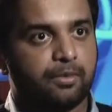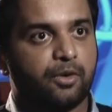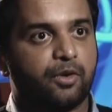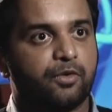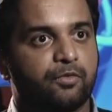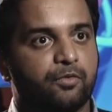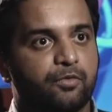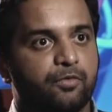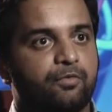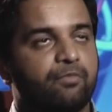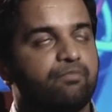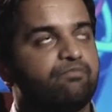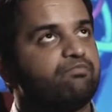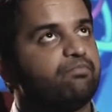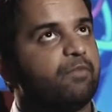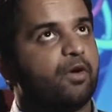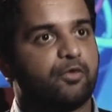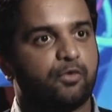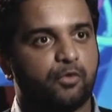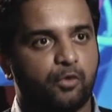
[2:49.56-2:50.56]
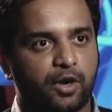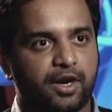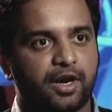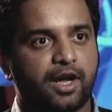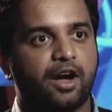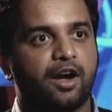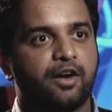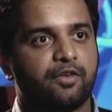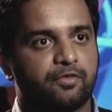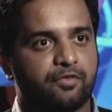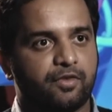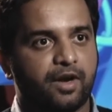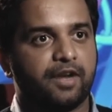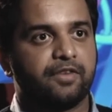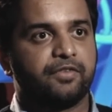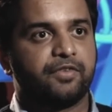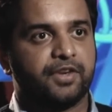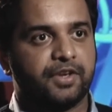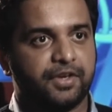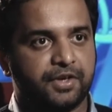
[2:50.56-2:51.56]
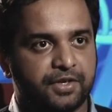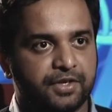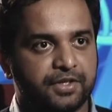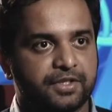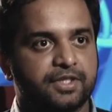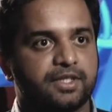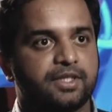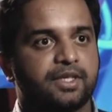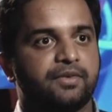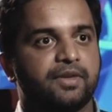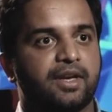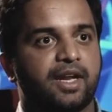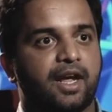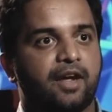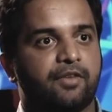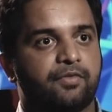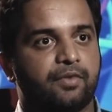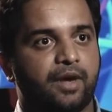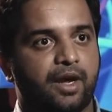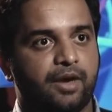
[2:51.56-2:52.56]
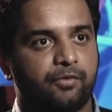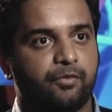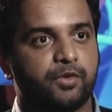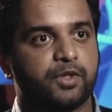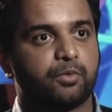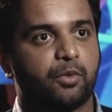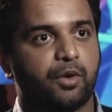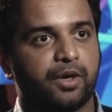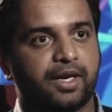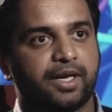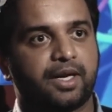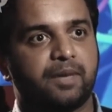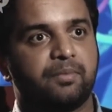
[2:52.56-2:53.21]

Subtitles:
about 4.5-5 years, and at which point I